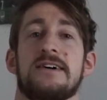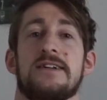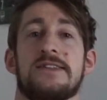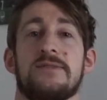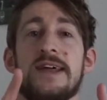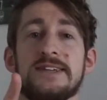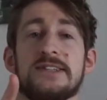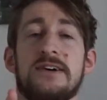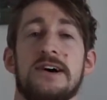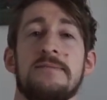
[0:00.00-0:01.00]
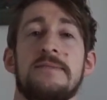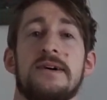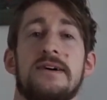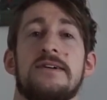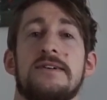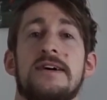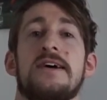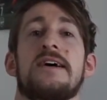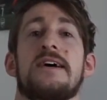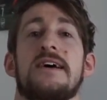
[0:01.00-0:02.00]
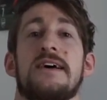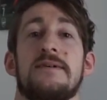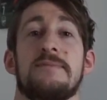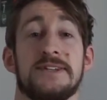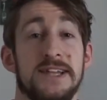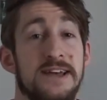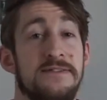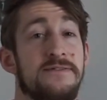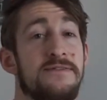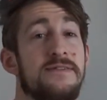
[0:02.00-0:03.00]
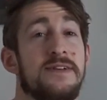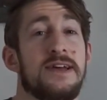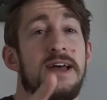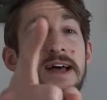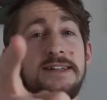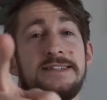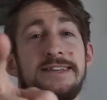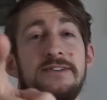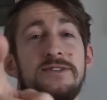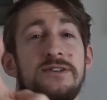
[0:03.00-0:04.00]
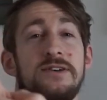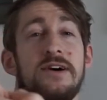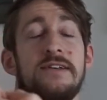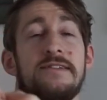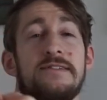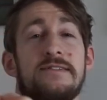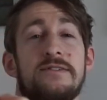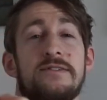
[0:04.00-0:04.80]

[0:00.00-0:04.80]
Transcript: Until next time, be safe. See you soon, guys.